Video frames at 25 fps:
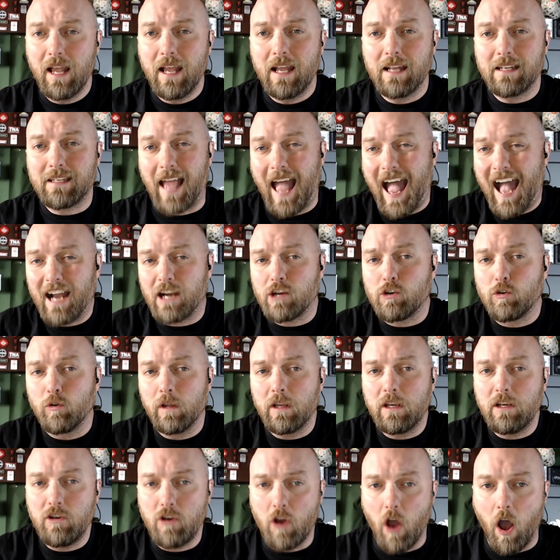is
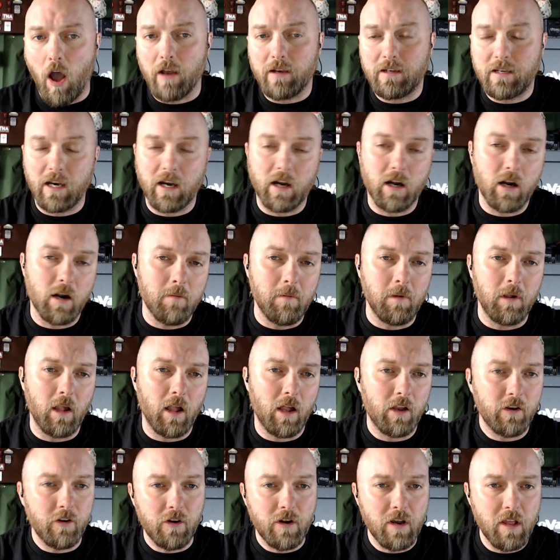actually not terrible
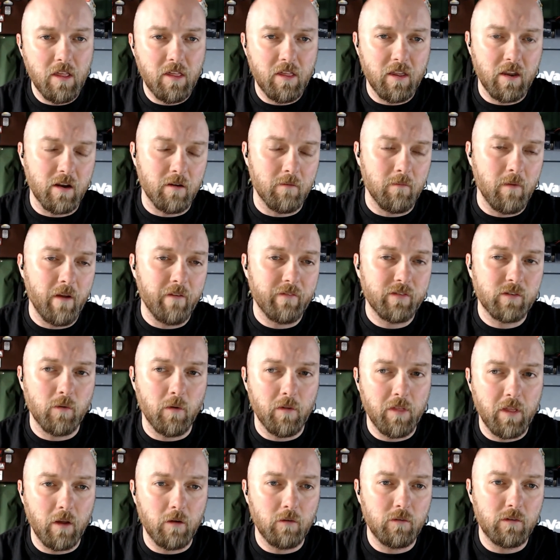underneath earmuffs
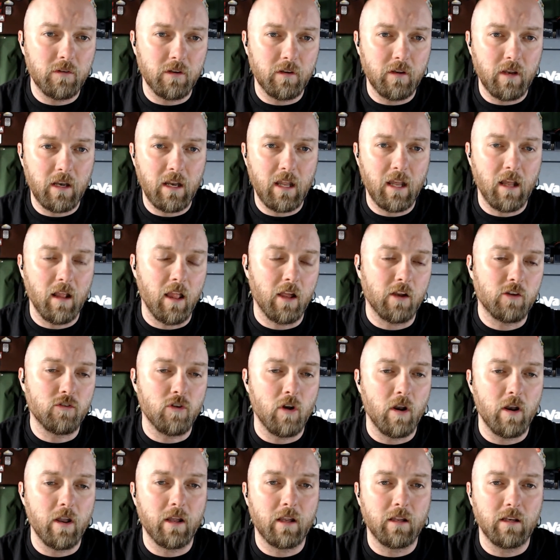without any
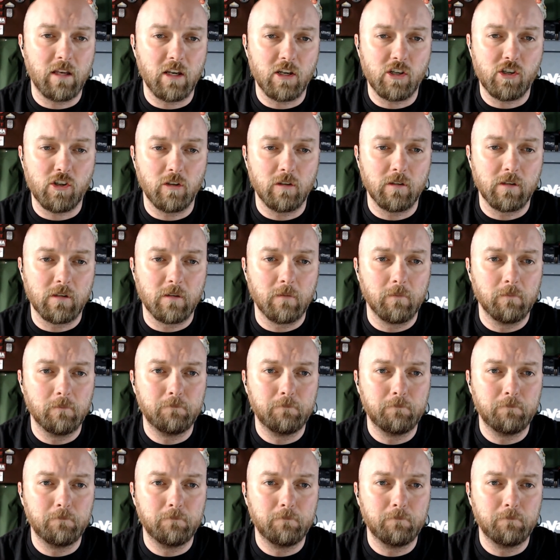electronic additions.